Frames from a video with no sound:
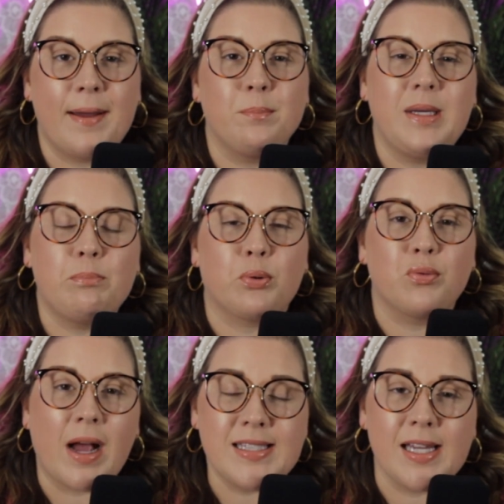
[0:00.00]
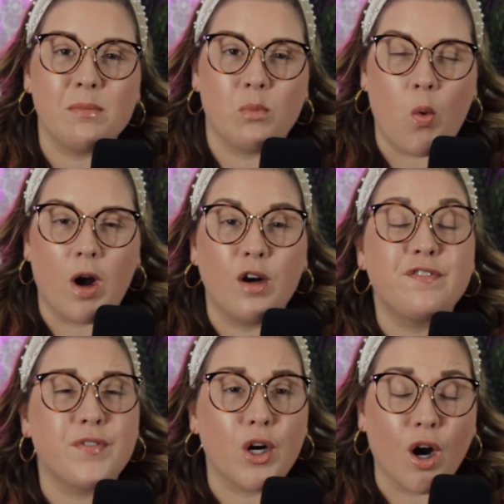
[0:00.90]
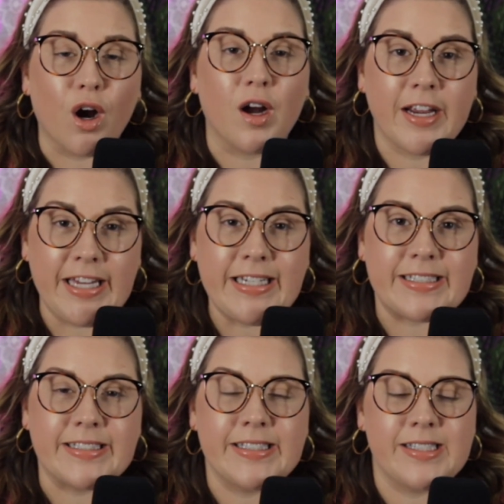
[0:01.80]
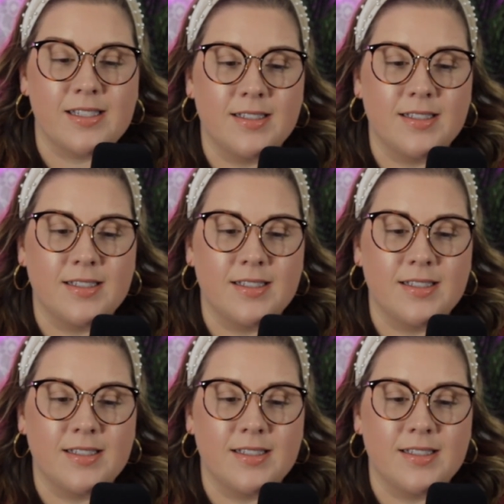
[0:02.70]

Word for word: and be present more for her kids.